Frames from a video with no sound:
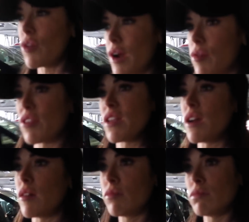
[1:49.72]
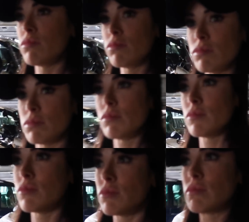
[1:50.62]
4 hours there.
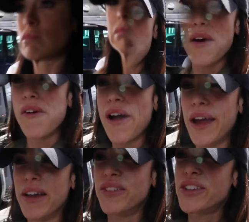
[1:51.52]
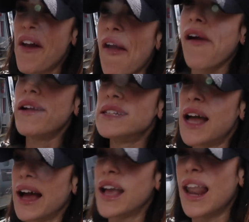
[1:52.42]
I arrived
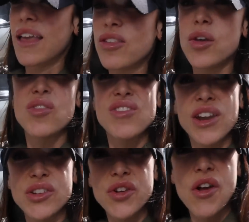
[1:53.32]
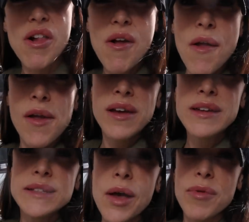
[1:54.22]
Glasgow Central.
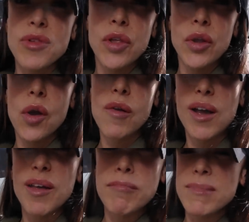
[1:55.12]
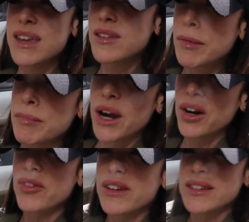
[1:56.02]
I'm just gonna go and meet
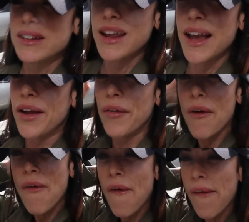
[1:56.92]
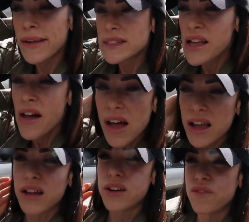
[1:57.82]
Marguerita now.
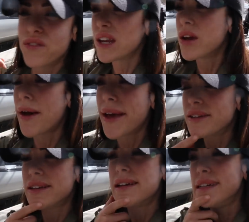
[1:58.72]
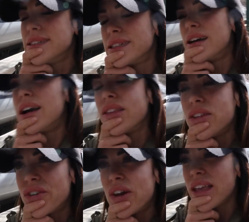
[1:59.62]
I got video edited on the
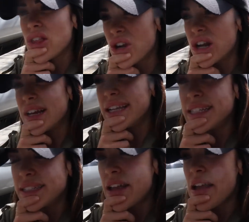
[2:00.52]
train journey.